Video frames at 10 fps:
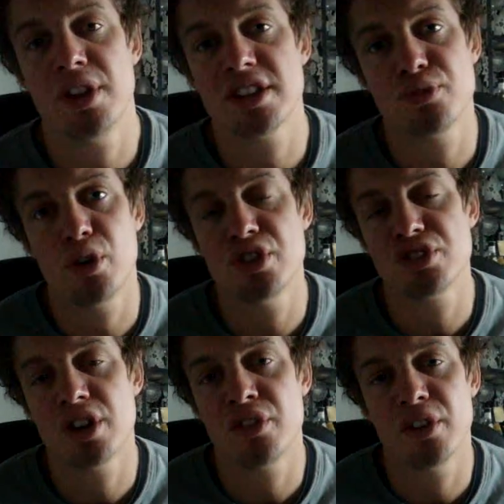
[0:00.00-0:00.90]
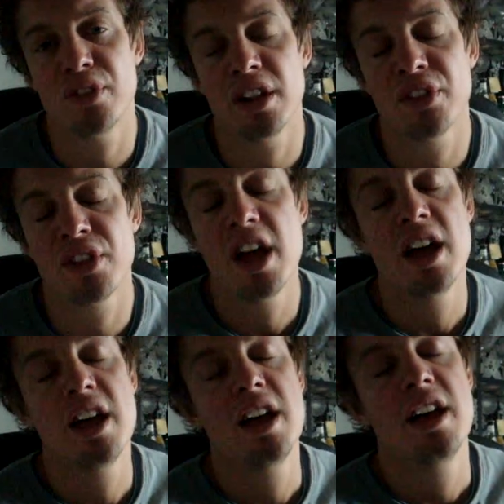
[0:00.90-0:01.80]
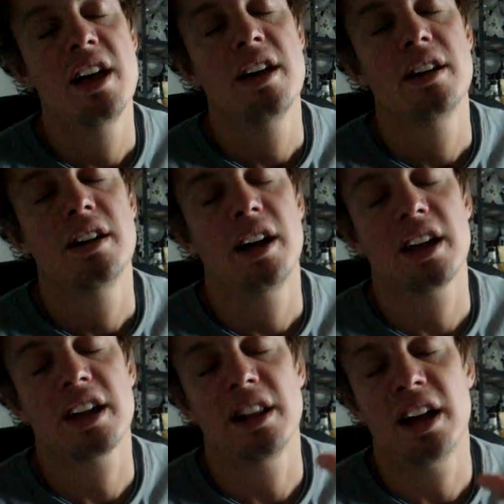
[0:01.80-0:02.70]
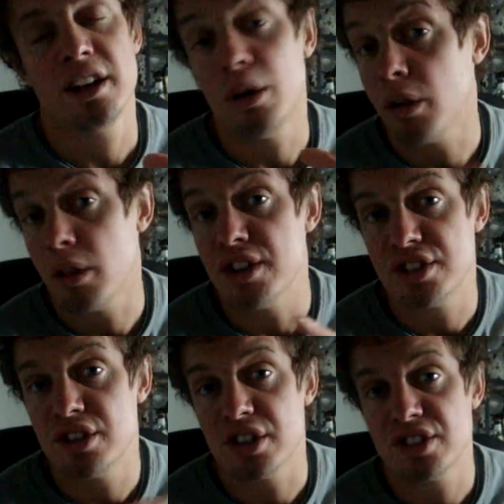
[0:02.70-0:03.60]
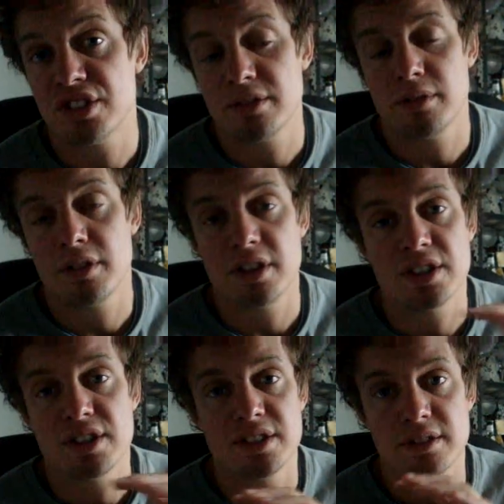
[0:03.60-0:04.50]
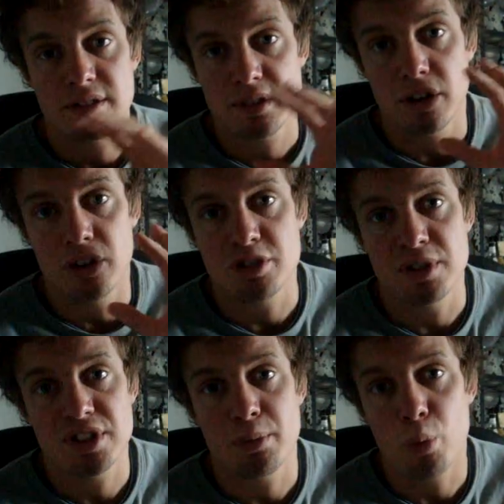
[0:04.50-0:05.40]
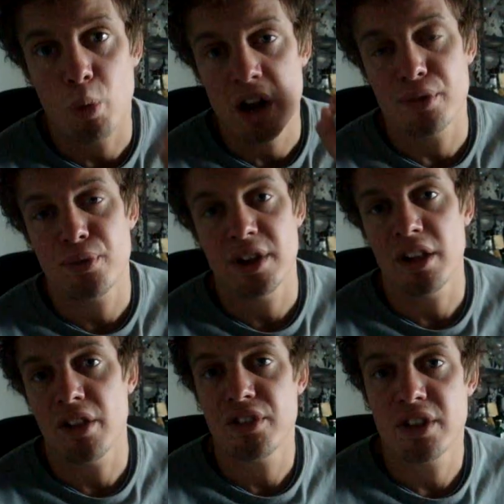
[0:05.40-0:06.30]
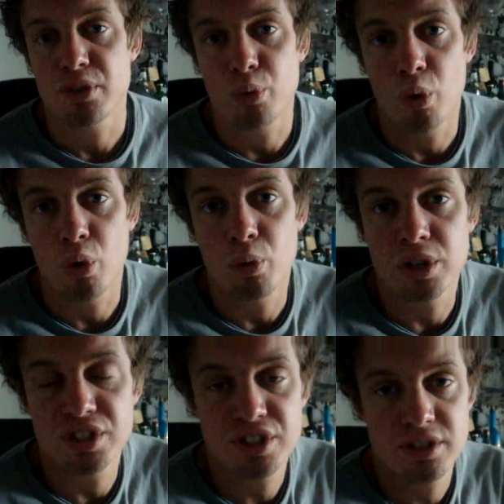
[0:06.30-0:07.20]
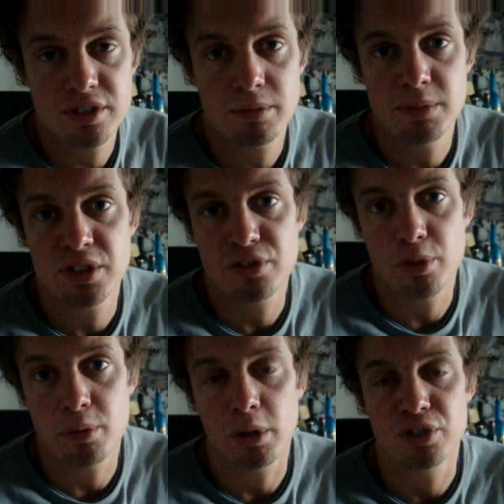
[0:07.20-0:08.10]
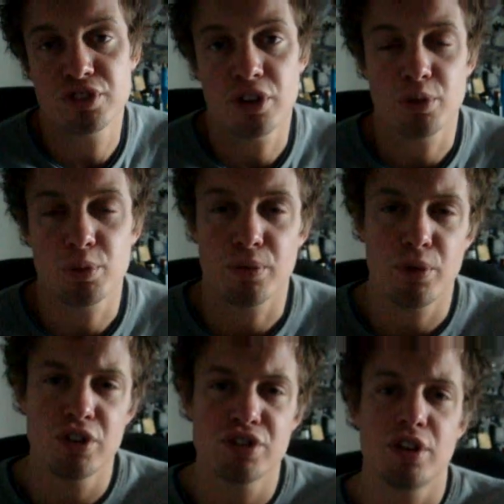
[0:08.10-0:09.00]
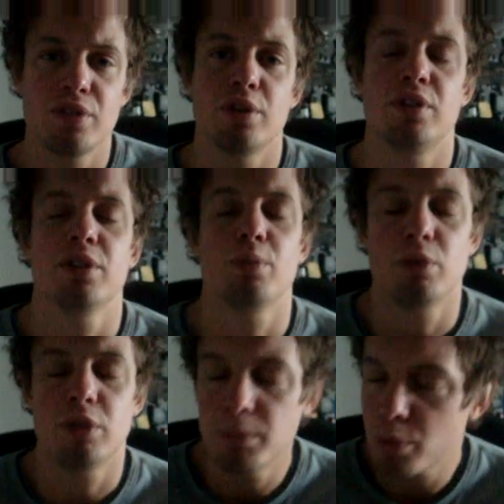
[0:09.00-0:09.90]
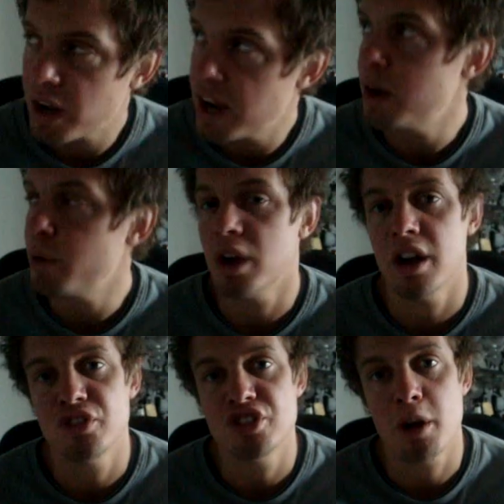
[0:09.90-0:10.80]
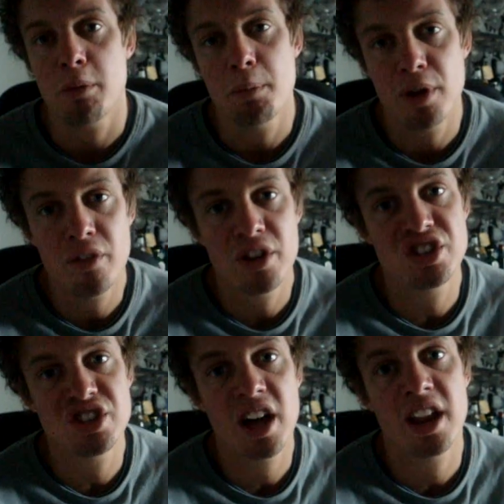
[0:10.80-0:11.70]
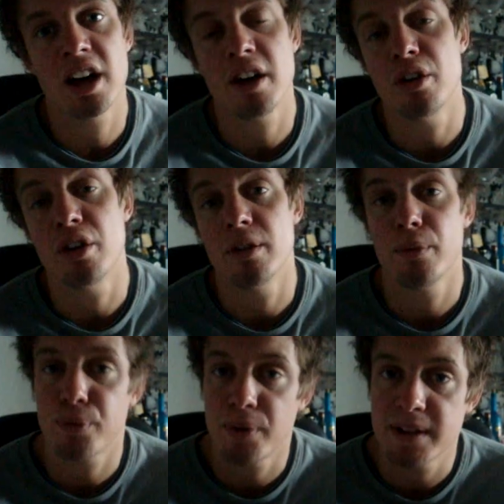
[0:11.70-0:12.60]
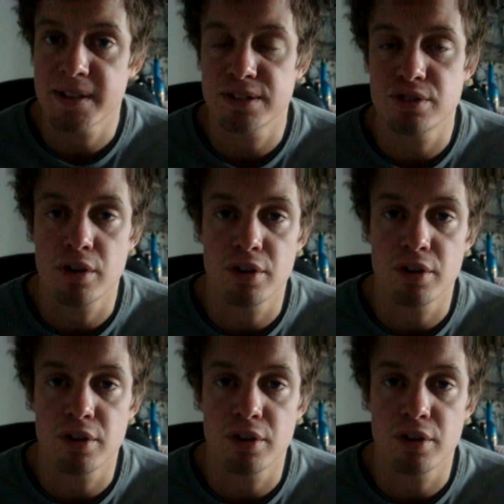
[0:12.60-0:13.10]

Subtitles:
things. First off, I felt I can line all these dots, these arguments up, why I felt that Raw was miserable to start with. First off, I felt, okay, we have Jeremy Piven, yet another face,